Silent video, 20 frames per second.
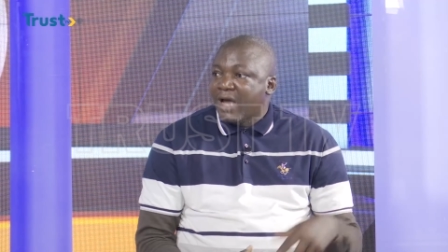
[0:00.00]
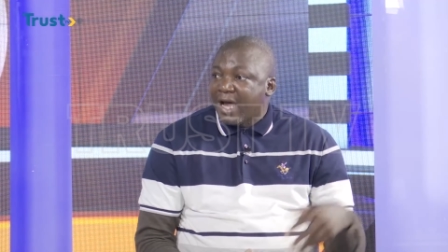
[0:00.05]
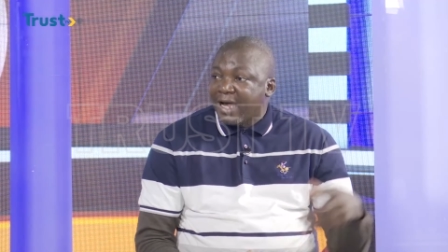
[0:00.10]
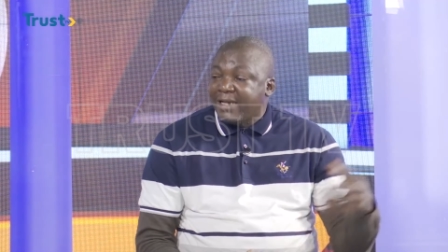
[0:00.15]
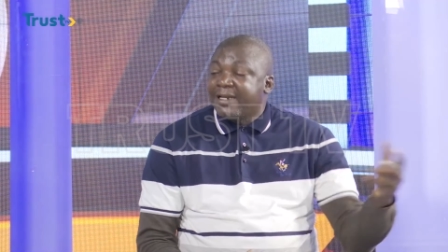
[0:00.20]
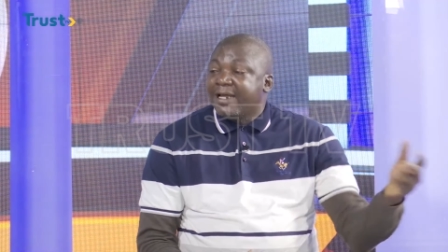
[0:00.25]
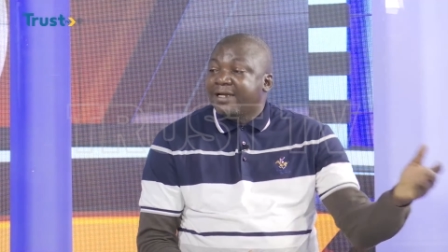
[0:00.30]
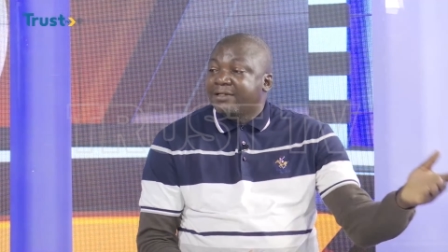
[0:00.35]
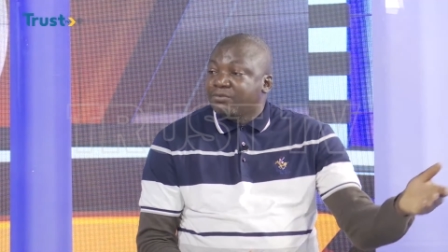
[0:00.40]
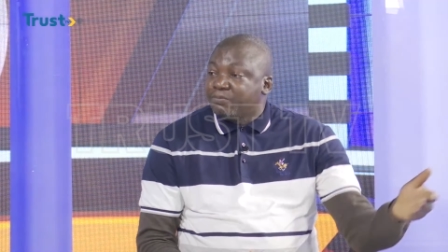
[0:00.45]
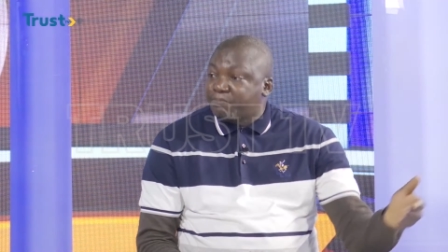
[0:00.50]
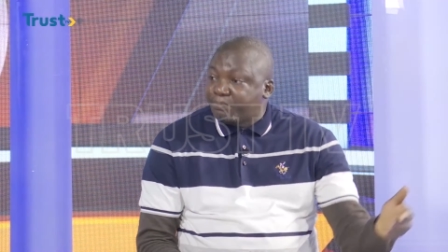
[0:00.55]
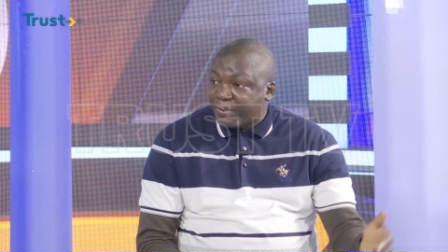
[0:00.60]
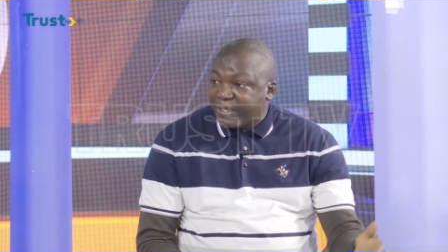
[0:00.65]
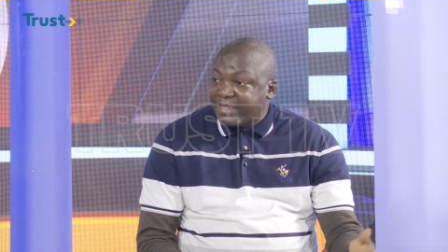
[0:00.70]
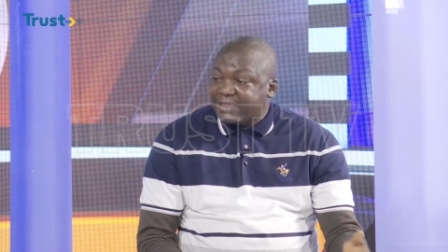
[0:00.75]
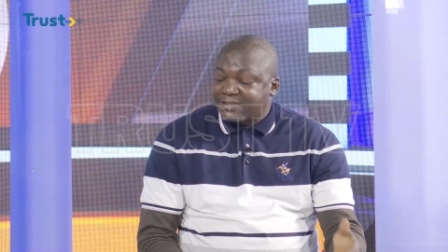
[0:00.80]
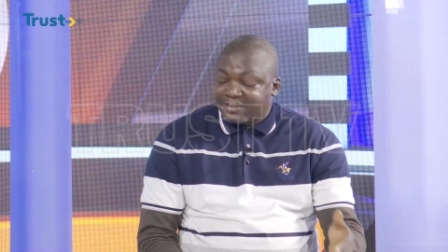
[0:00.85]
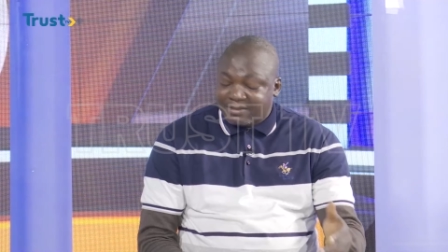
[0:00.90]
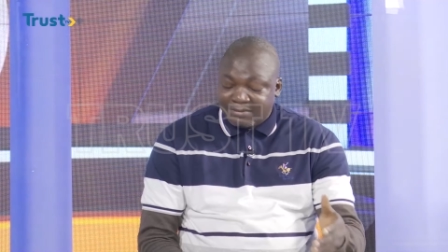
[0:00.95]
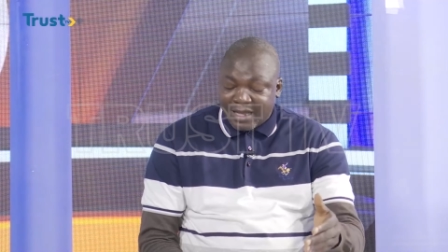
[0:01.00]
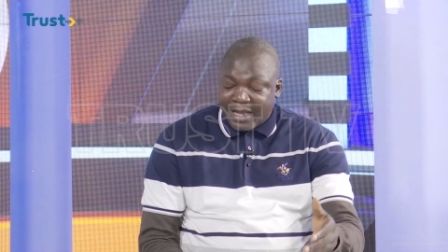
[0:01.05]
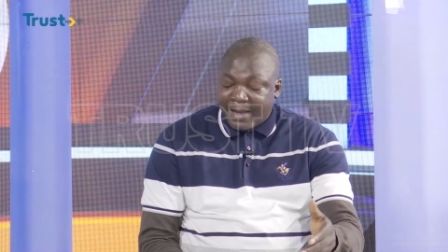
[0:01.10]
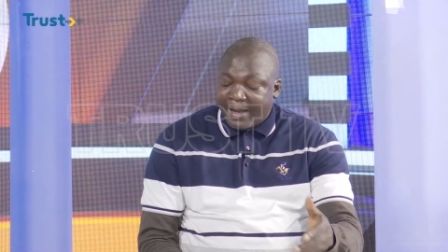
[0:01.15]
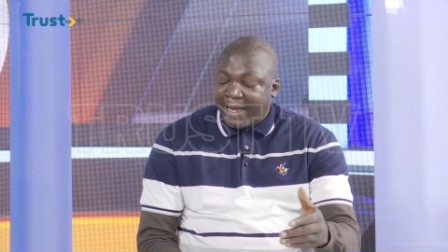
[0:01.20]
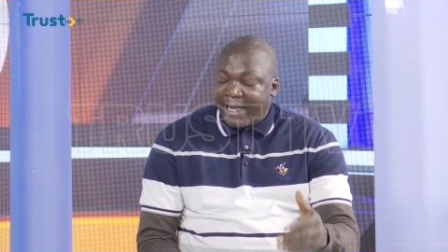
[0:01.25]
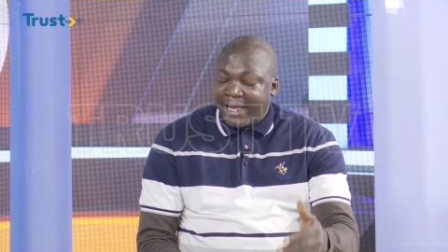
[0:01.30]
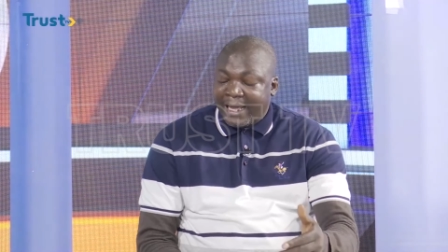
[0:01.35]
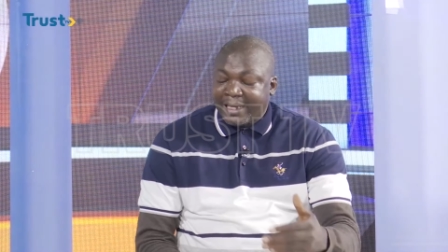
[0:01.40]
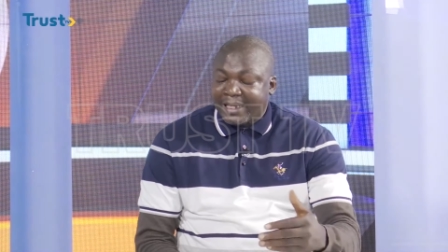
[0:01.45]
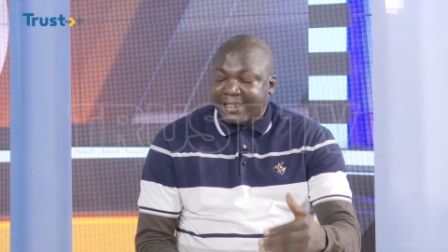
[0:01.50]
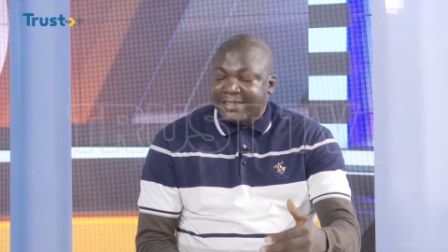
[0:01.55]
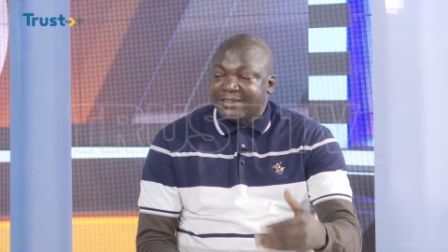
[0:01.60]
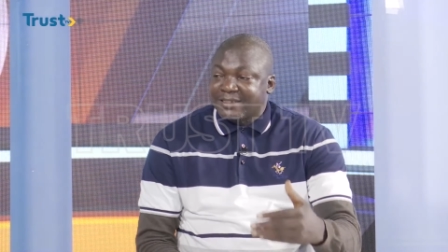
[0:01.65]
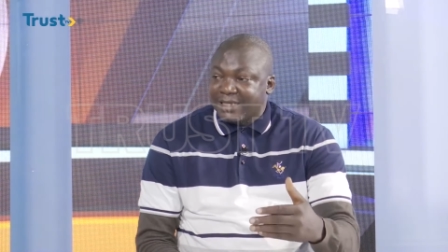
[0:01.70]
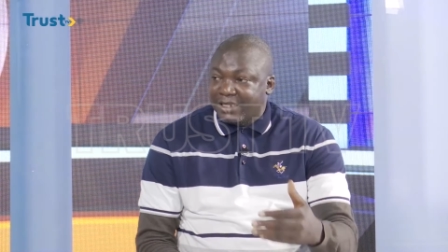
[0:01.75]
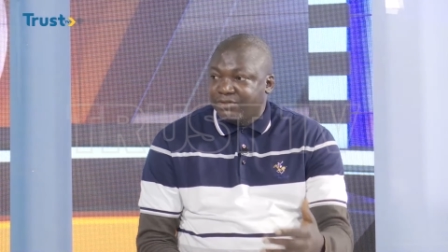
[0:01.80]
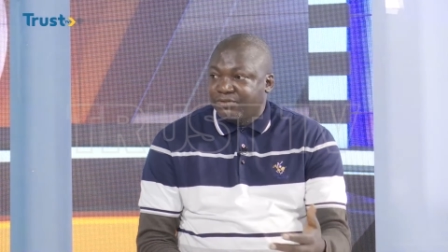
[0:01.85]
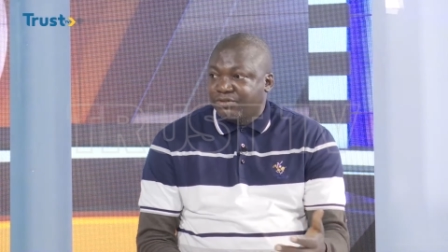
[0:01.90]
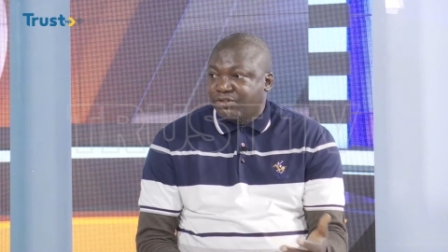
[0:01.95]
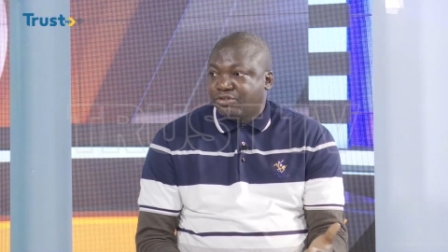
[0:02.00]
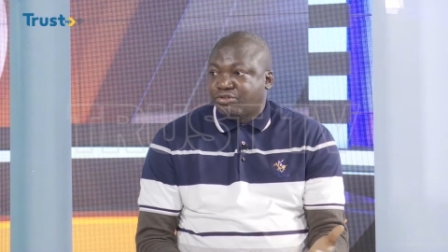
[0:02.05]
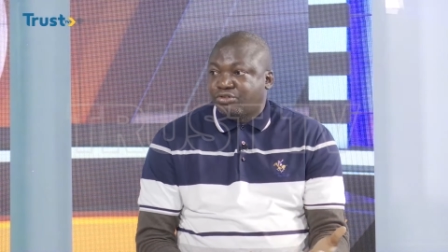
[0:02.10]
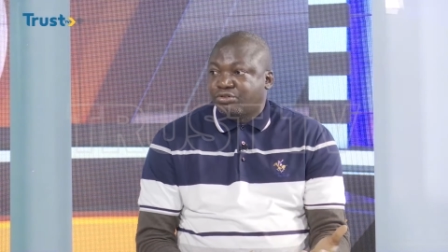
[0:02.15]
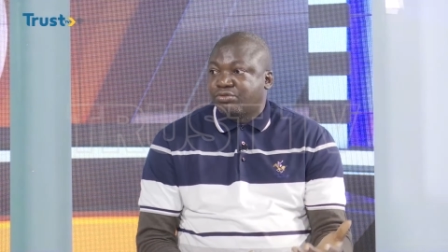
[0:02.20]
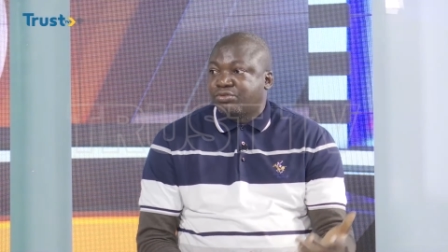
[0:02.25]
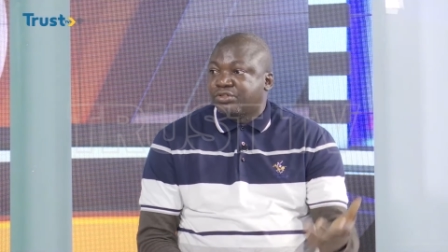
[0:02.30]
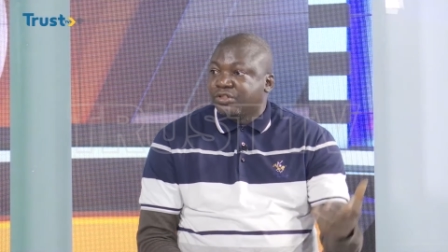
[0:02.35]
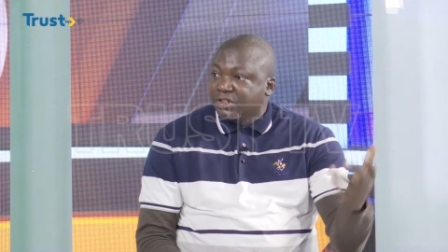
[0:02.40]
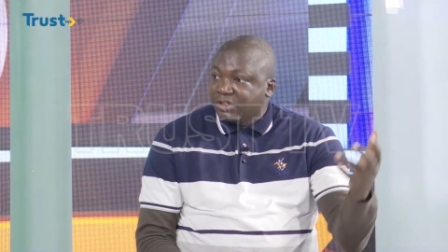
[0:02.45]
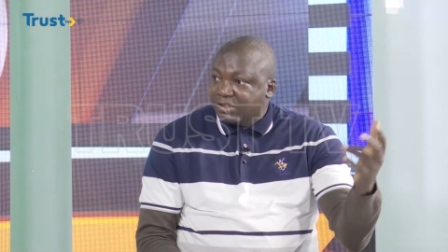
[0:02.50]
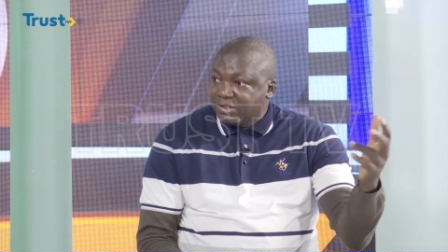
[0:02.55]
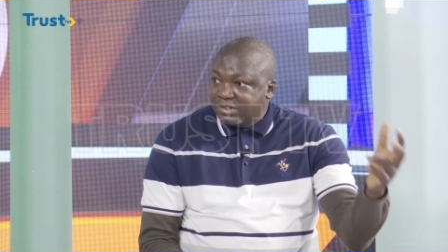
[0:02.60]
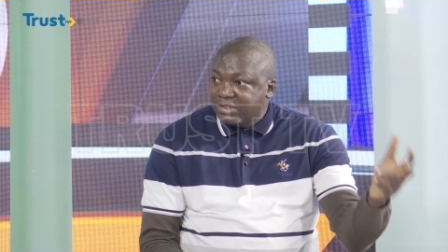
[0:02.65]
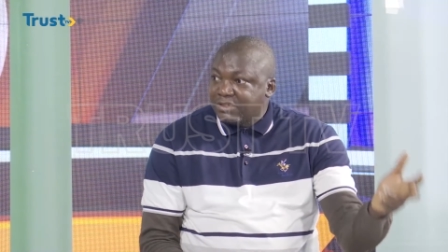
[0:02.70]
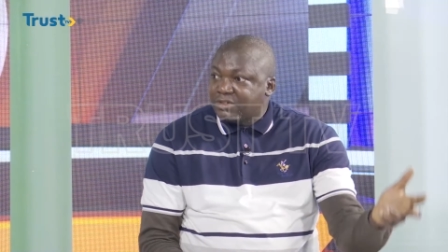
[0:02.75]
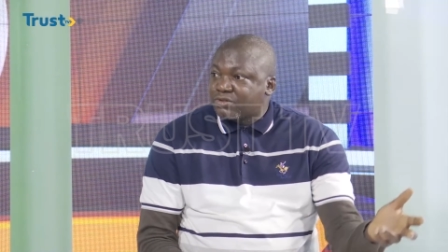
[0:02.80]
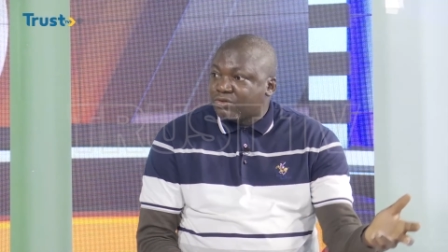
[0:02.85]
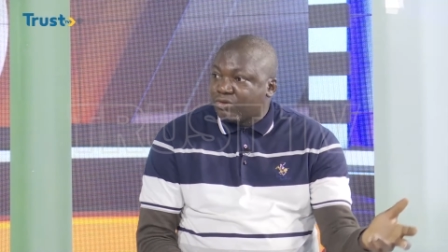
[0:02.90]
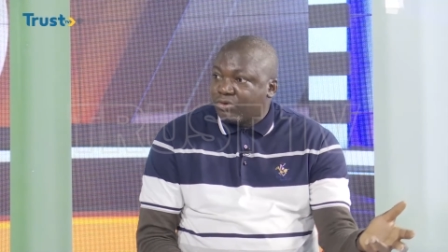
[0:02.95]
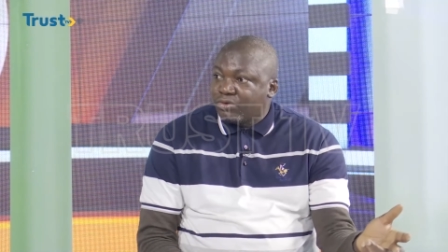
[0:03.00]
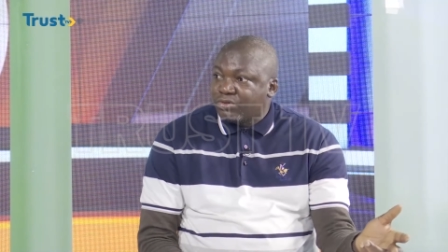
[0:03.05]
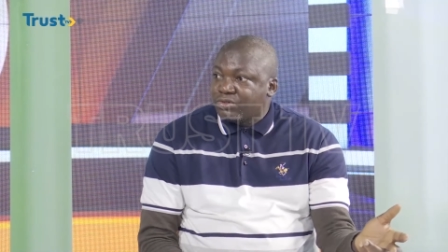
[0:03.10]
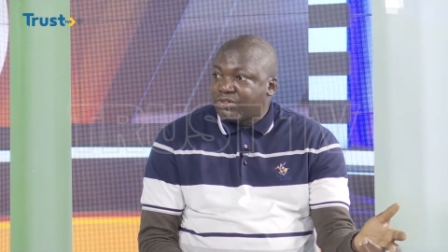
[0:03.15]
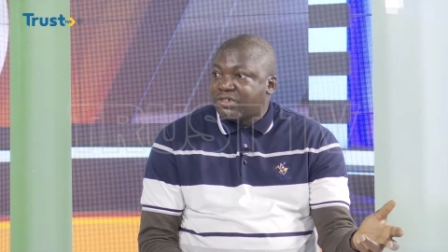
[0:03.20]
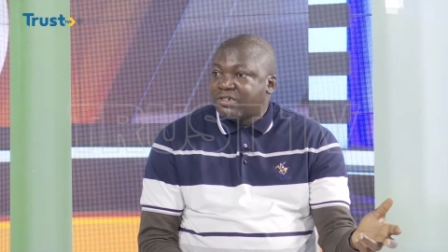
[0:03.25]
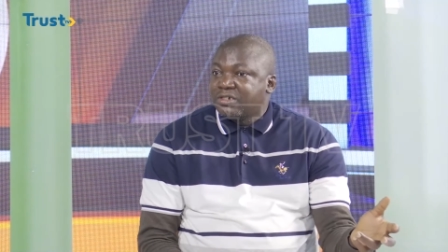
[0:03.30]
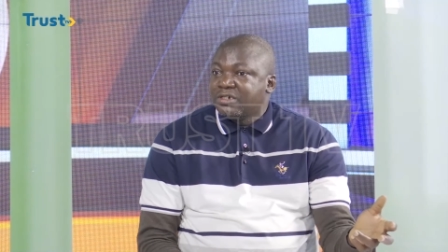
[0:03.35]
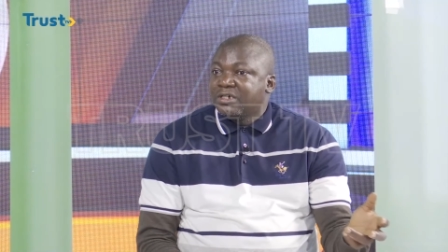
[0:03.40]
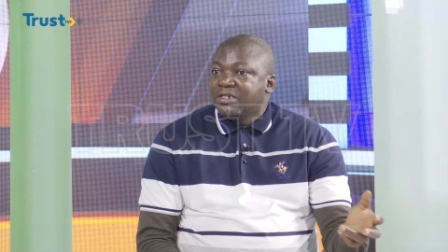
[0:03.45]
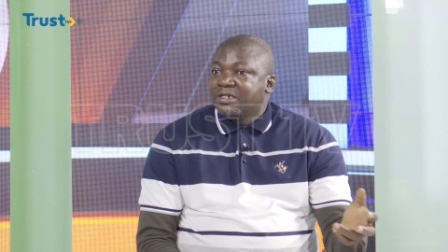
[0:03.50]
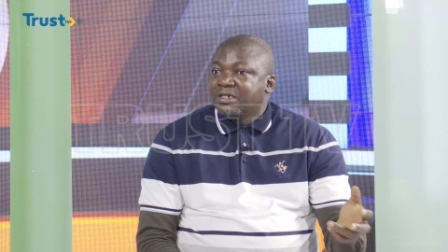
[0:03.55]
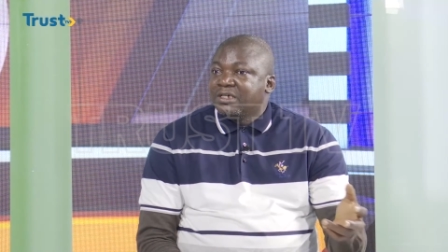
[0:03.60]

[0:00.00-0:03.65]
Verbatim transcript: And then I can tell you the truth. This coach